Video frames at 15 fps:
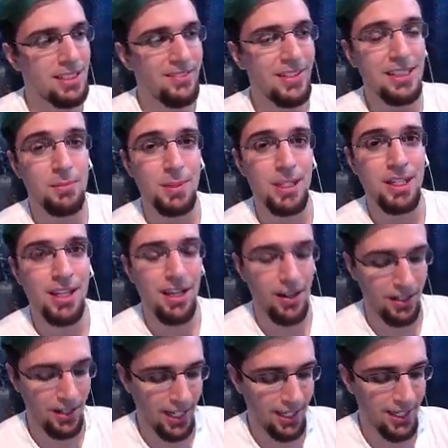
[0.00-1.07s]
have to be
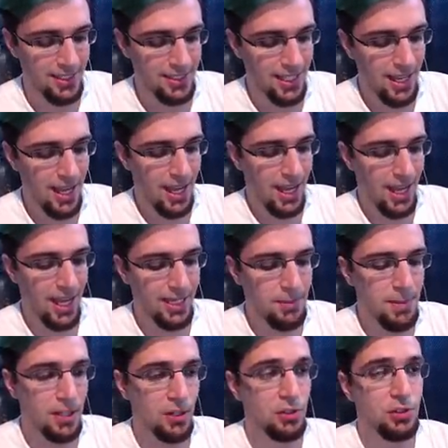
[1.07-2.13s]
PR9 guys. Any
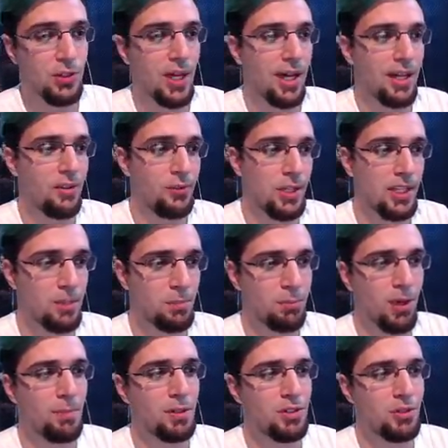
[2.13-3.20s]
medal you get, if you get the
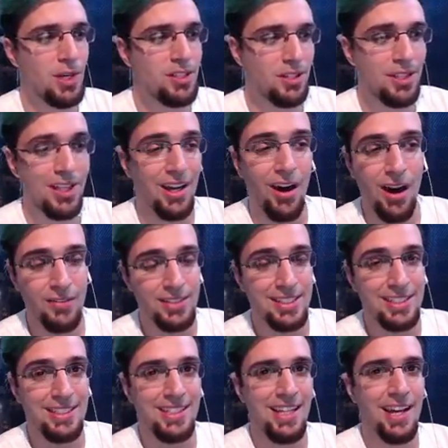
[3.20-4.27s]
proper traits on it,
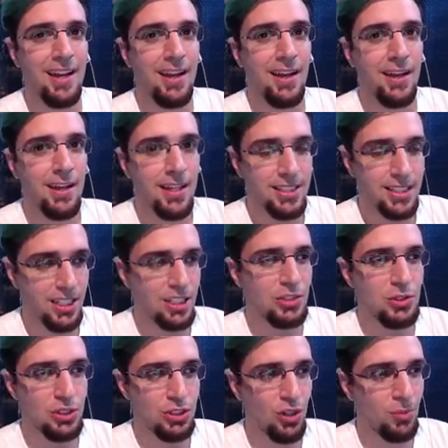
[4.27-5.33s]
obviously, it's going to
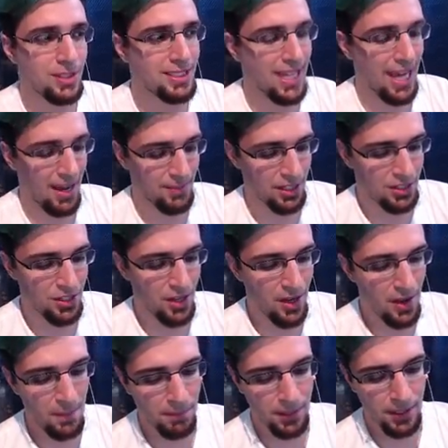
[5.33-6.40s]
do so much damage.
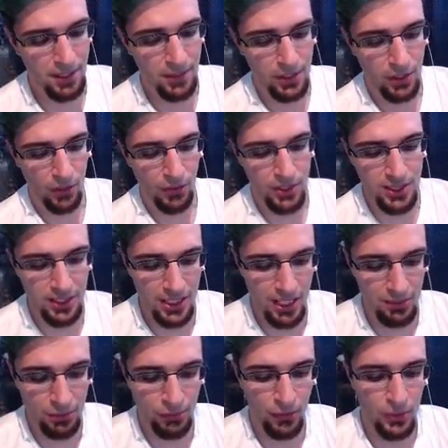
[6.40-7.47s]
But here we go. This is a
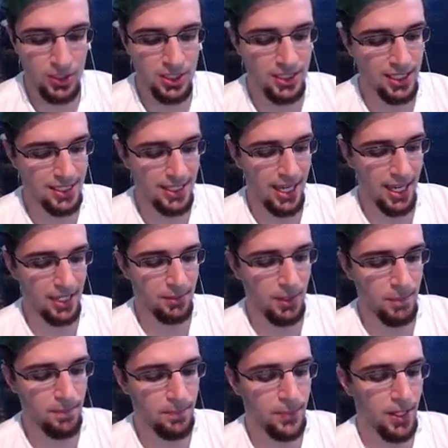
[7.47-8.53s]
level 460
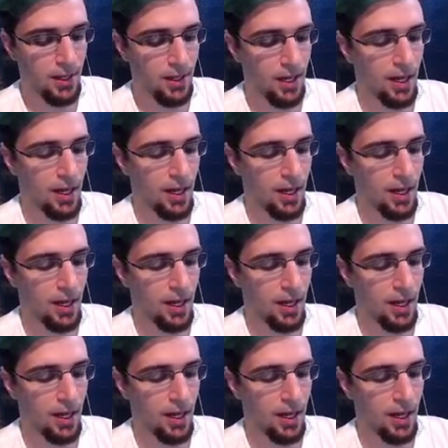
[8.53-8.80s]
enemy. I'm